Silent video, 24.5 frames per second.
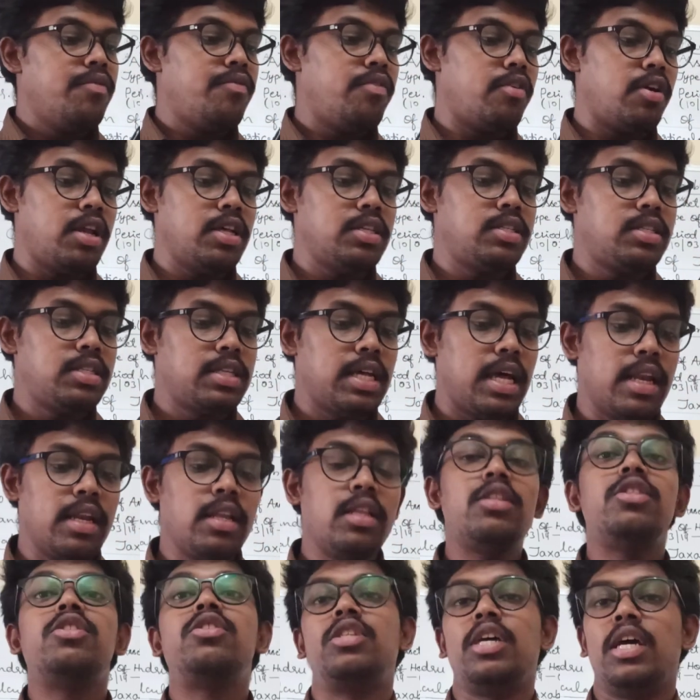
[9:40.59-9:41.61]
for his son
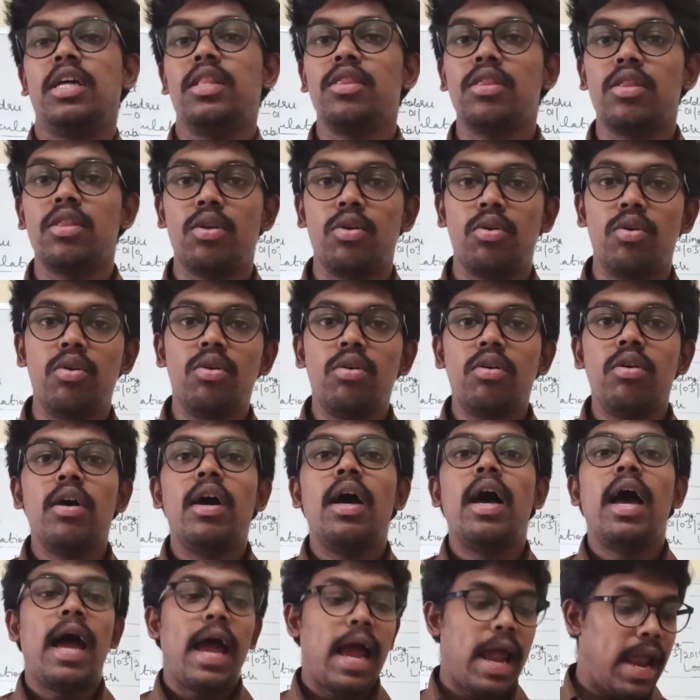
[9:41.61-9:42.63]
Chandru,
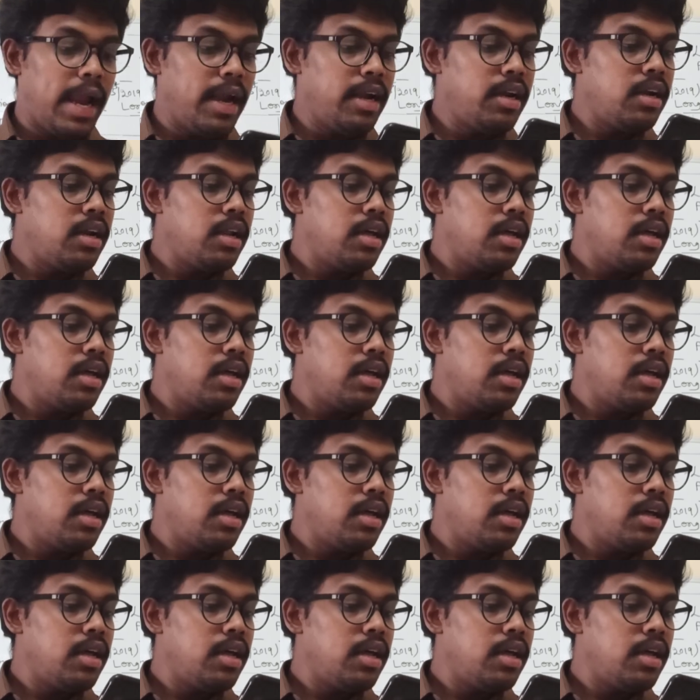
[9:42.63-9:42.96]
and